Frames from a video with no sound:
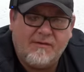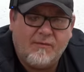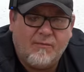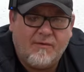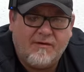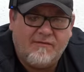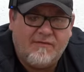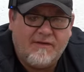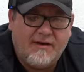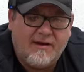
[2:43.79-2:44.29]
the
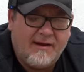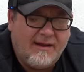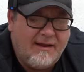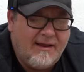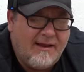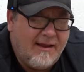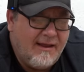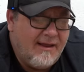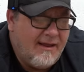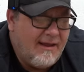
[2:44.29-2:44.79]

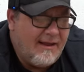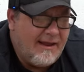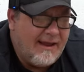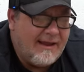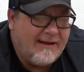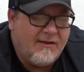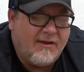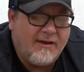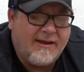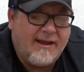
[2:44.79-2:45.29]
Onefinity
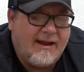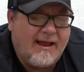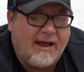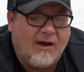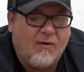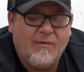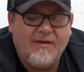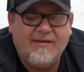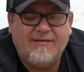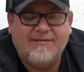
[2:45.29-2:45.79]
and look at
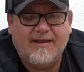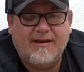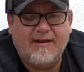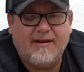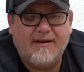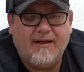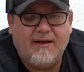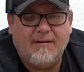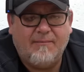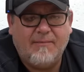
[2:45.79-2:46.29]
how we set
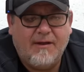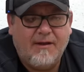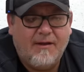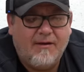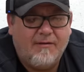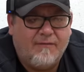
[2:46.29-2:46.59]
it up